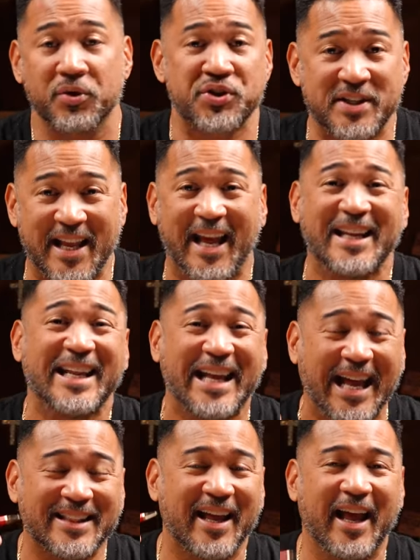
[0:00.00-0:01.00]
You're standing
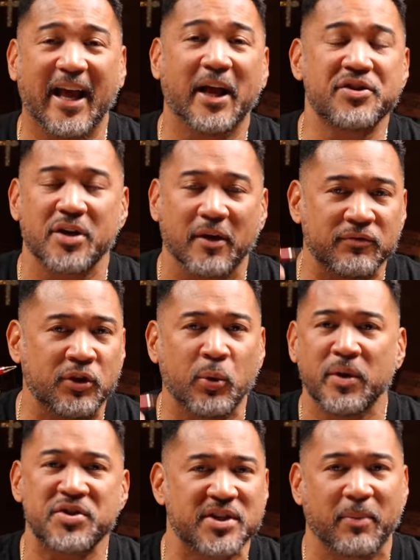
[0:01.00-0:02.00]
at the edge of
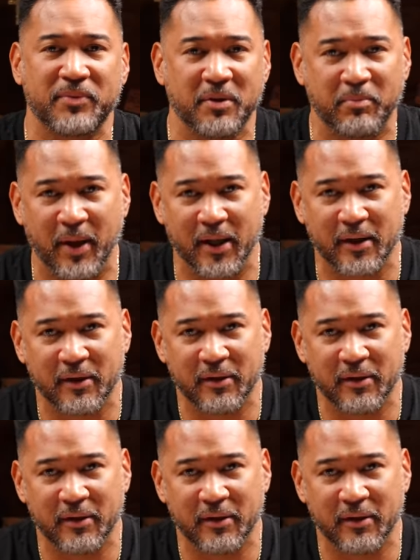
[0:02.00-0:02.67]
doing something big.